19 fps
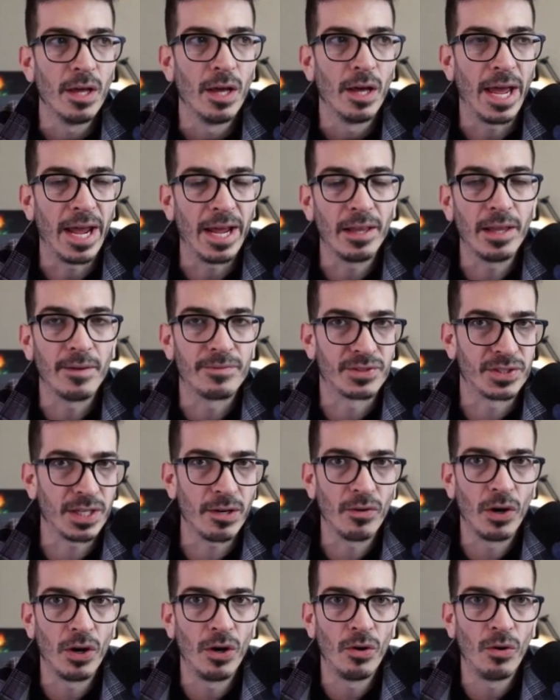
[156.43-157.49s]
Aleph
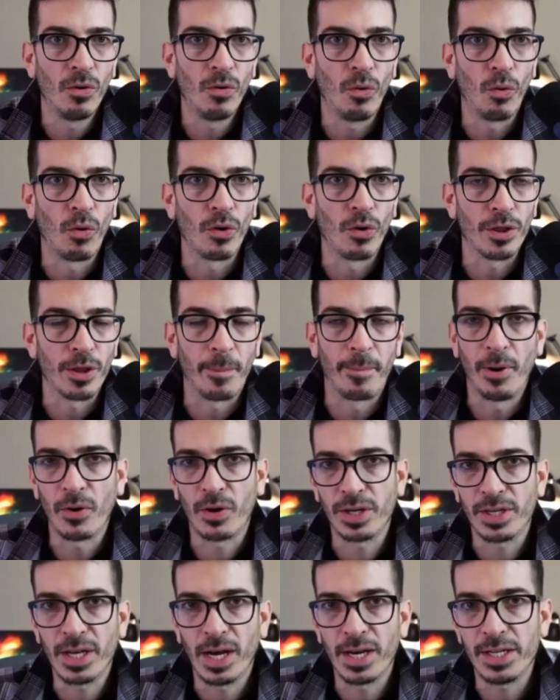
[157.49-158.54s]
Zero or the
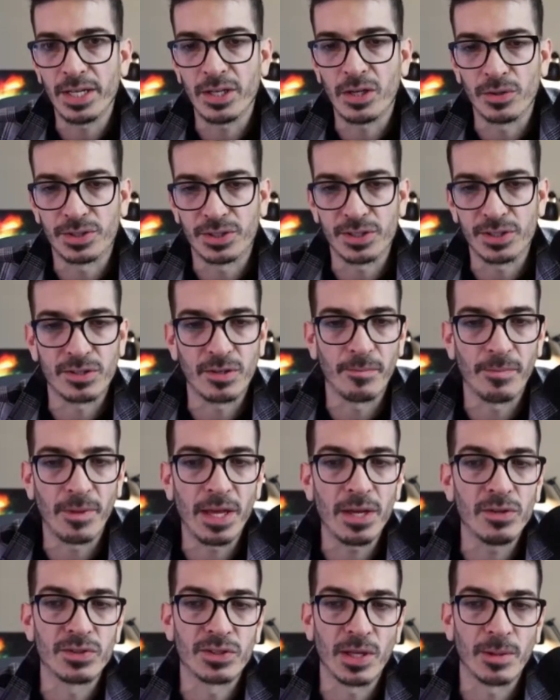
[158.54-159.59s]
Polkadot ecosystem, they
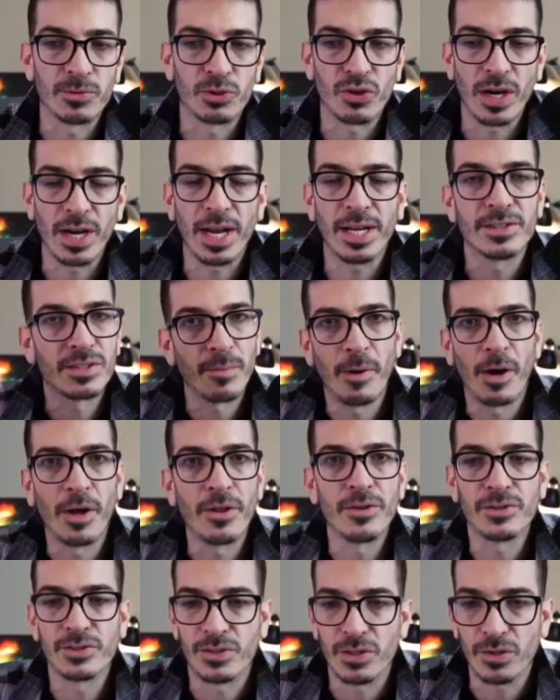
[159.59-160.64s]
use Substrate and some
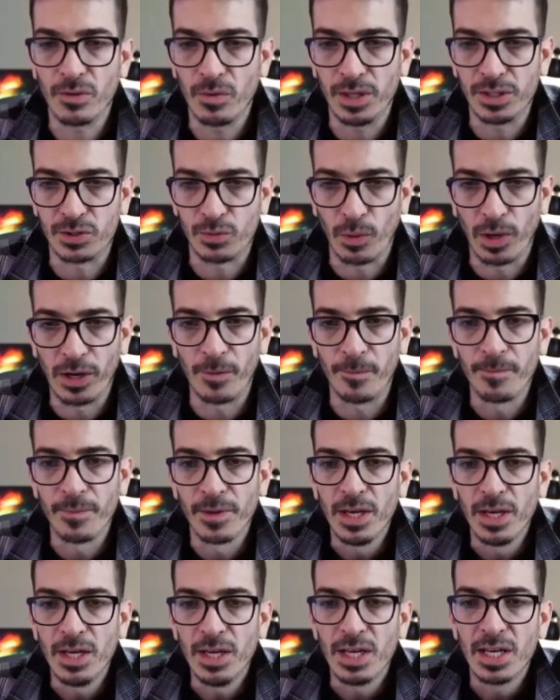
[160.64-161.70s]
others do as well.
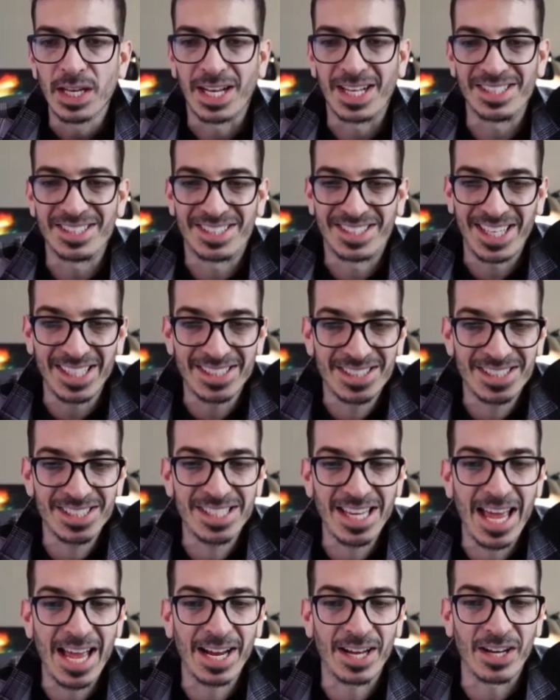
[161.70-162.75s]
Consensus
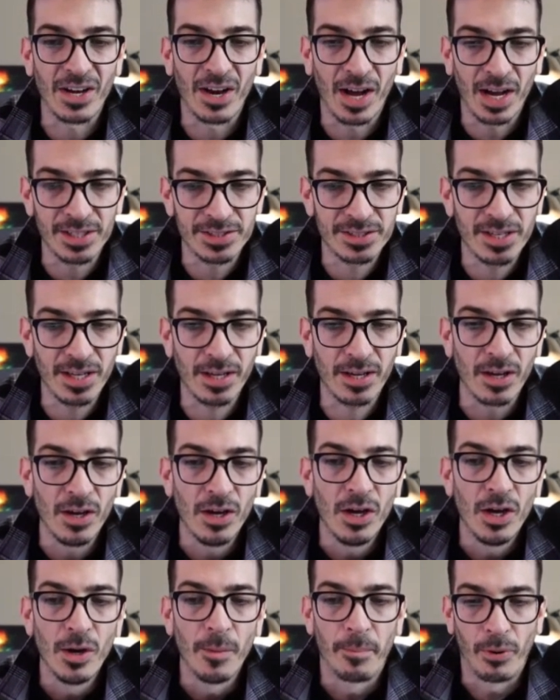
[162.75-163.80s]
agnostic
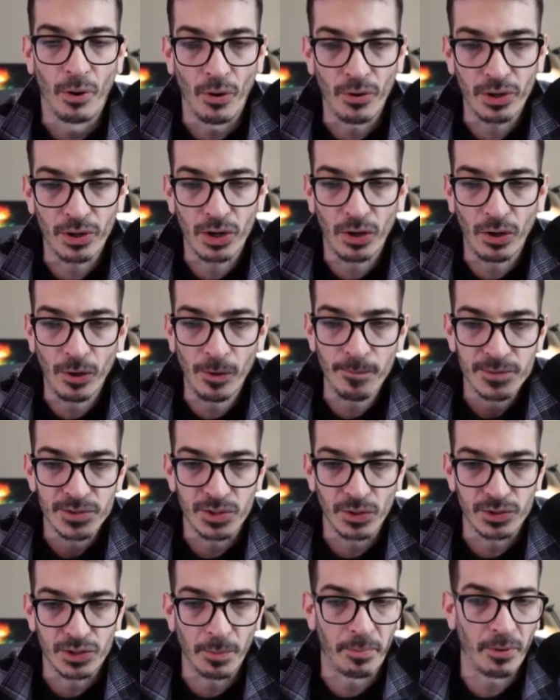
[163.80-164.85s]
protocol. So
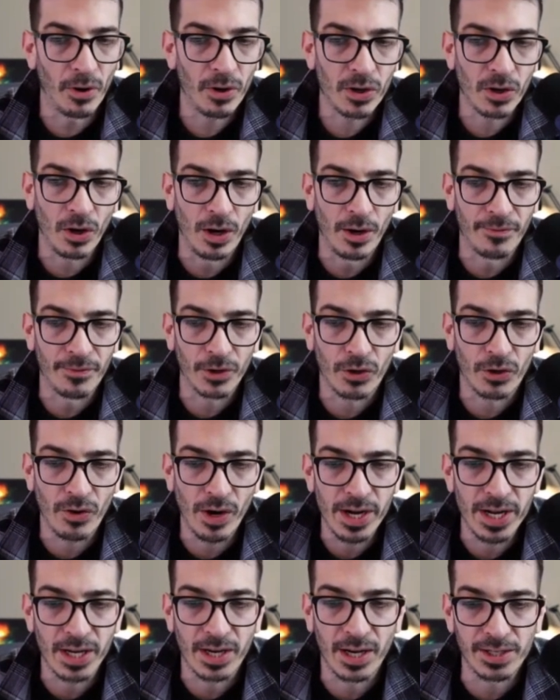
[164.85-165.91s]
it's a protocol for
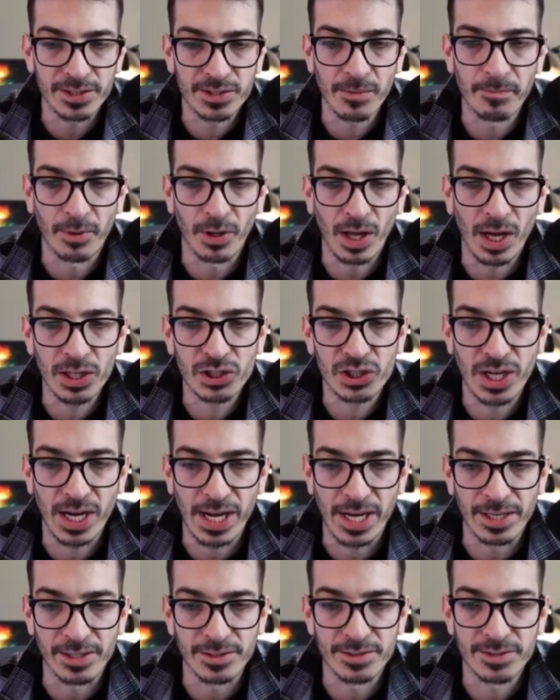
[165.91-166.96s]
creating custom
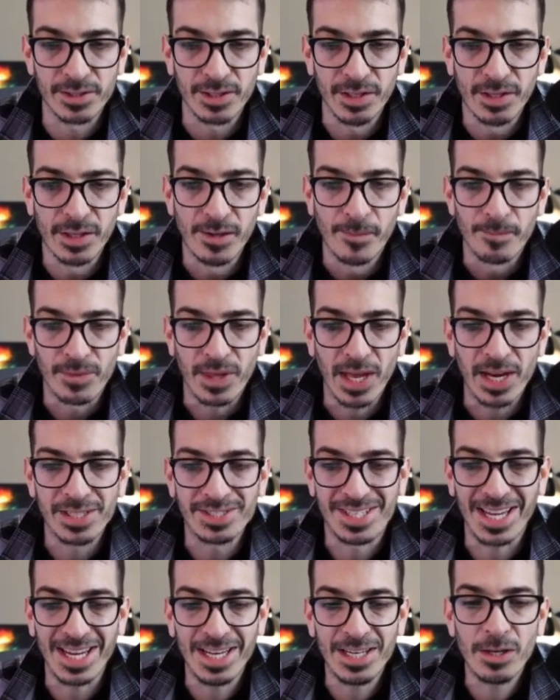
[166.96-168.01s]
blockchains that is
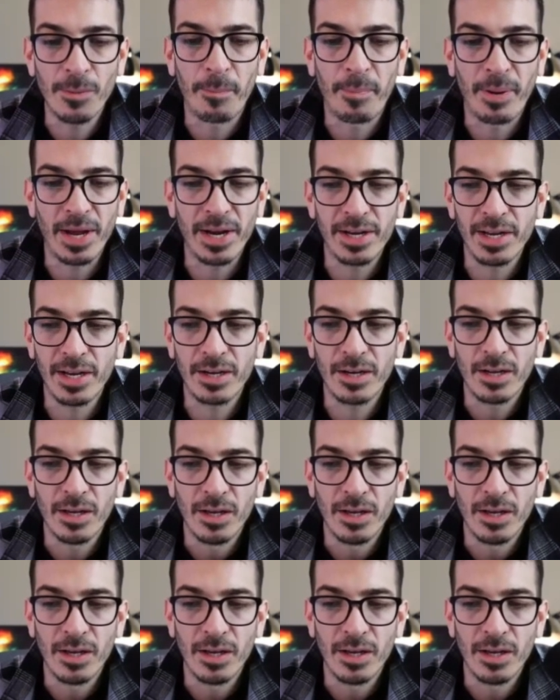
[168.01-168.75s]
independent